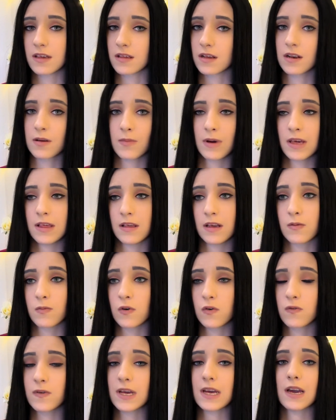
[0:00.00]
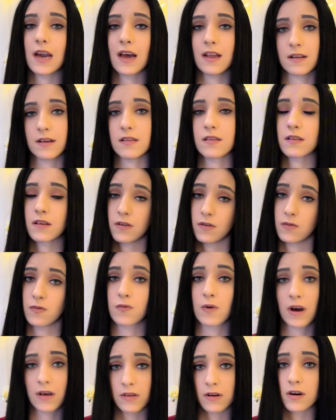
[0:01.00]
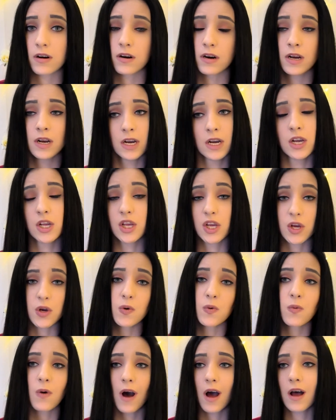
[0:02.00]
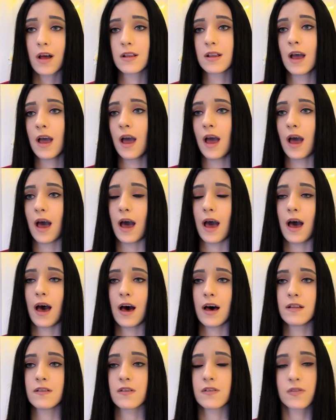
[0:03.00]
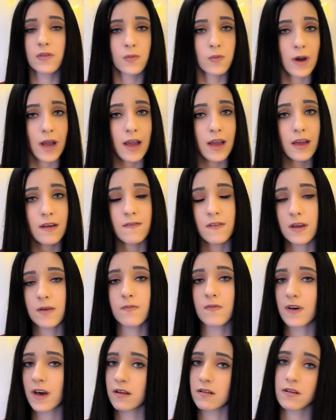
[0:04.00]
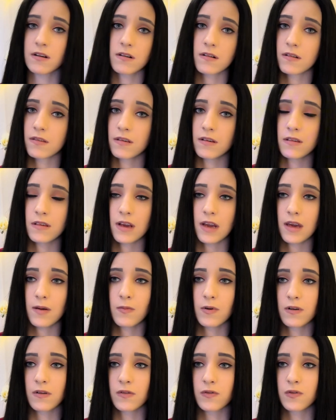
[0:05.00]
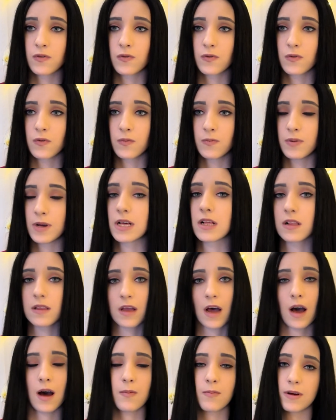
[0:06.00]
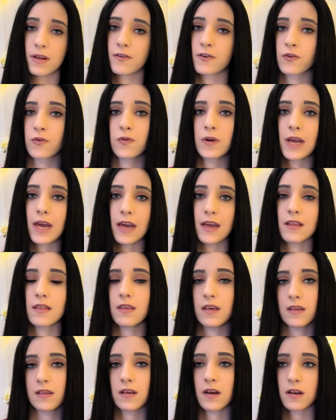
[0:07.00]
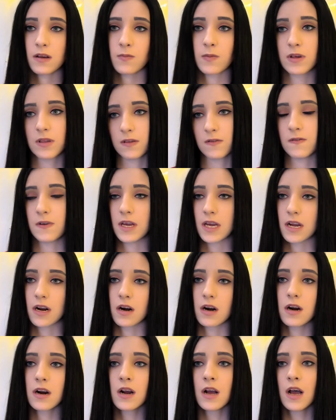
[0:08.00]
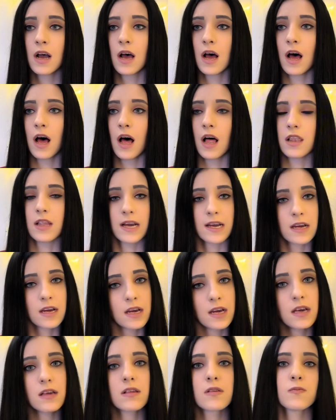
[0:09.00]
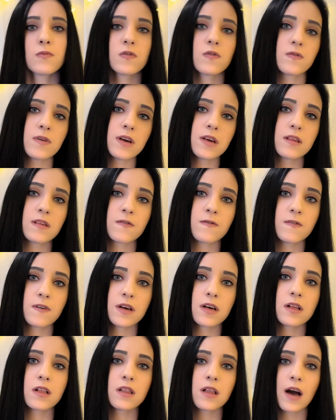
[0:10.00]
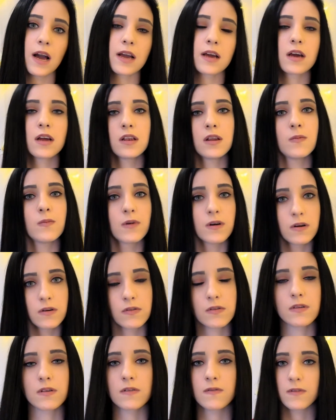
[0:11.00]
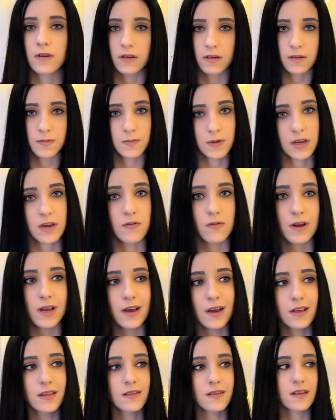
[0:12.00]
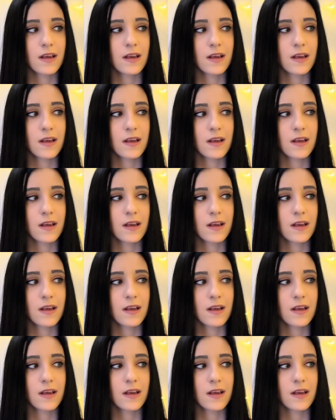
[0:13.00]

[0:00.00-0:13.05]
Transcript: an amazing movie and it's a rather new one. And the way Wim Wenders is able to build up and create this atmosphere, like his movies feel like an immersive experience,